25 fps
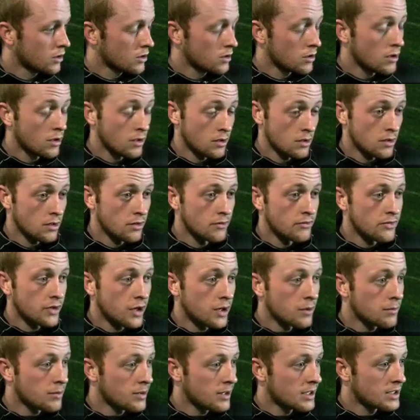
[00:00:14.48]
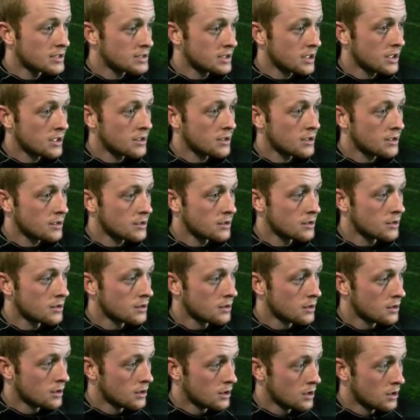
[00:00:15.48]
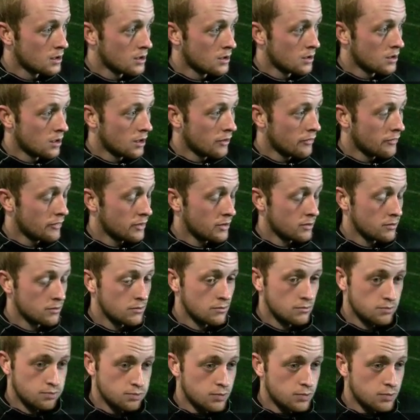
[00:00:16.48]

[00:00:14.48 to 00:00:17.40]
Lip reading: got a lot of young players out there. I think